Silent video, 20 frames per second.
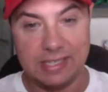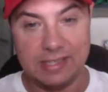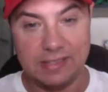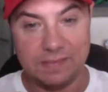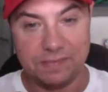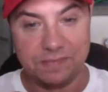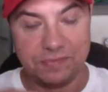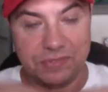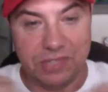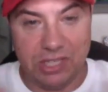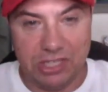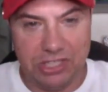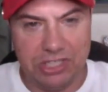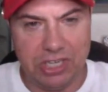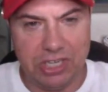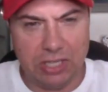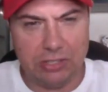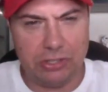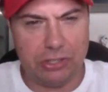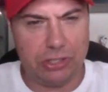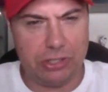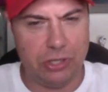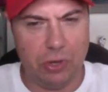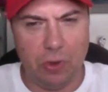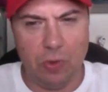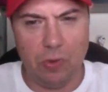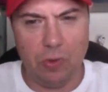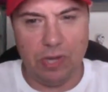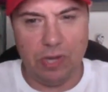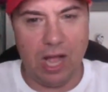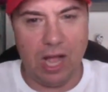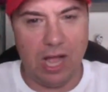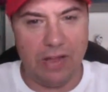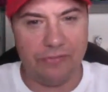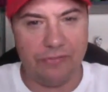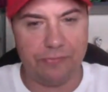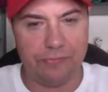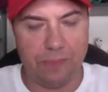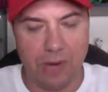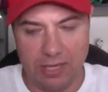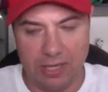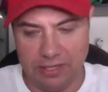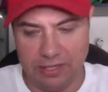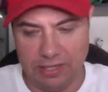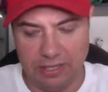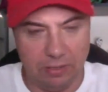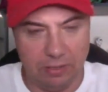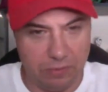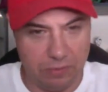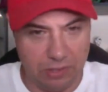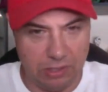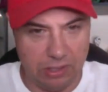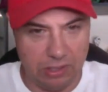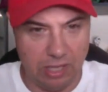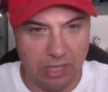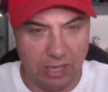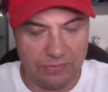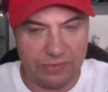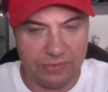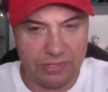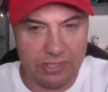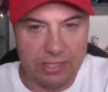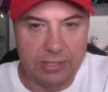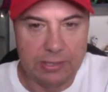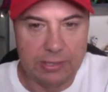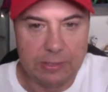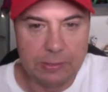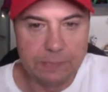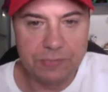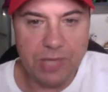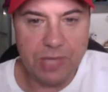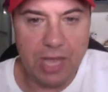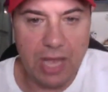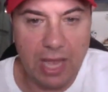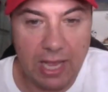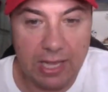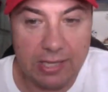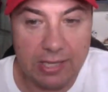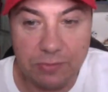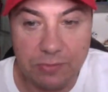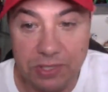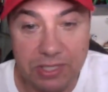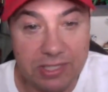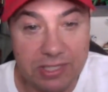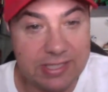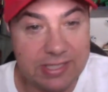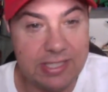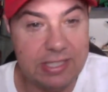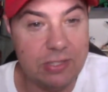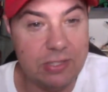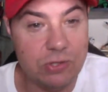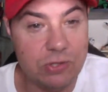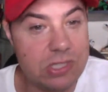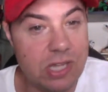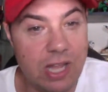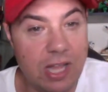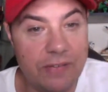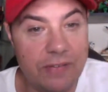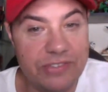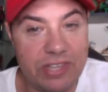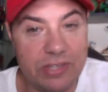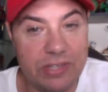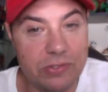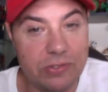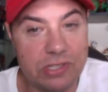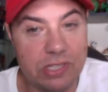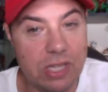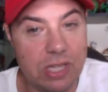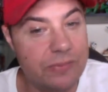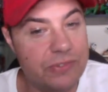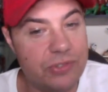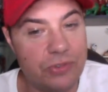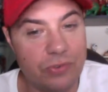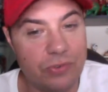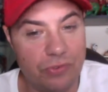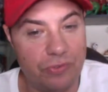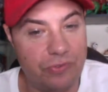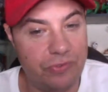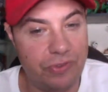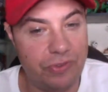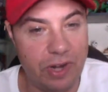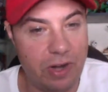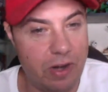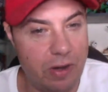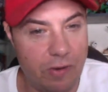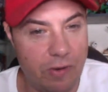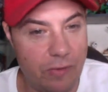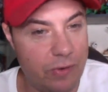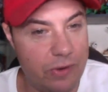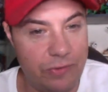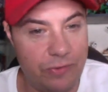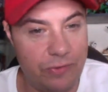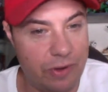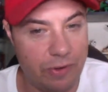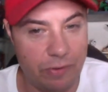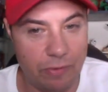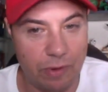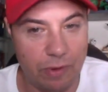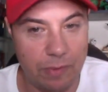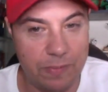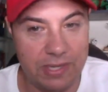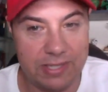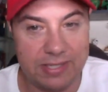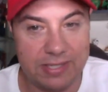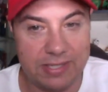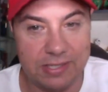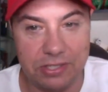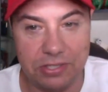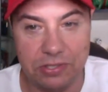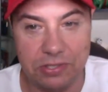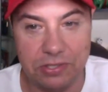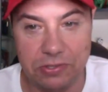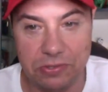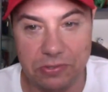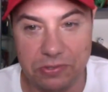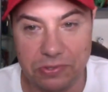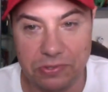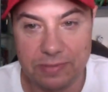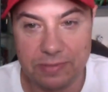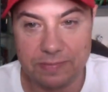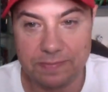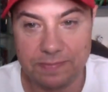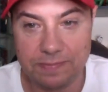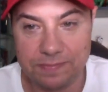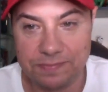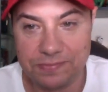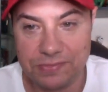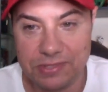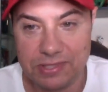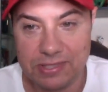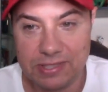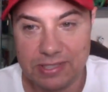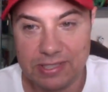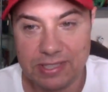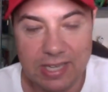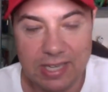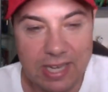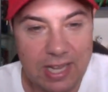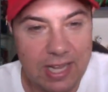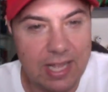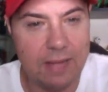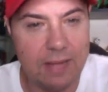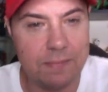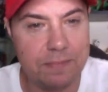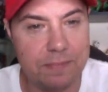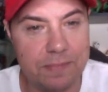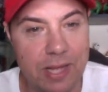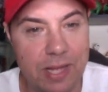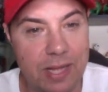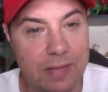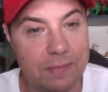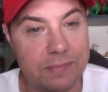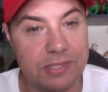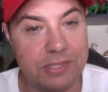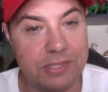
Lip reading: they just show guy piloting it with gloves, and we see those gloves, and those gloves are very, very reminiscent to Darth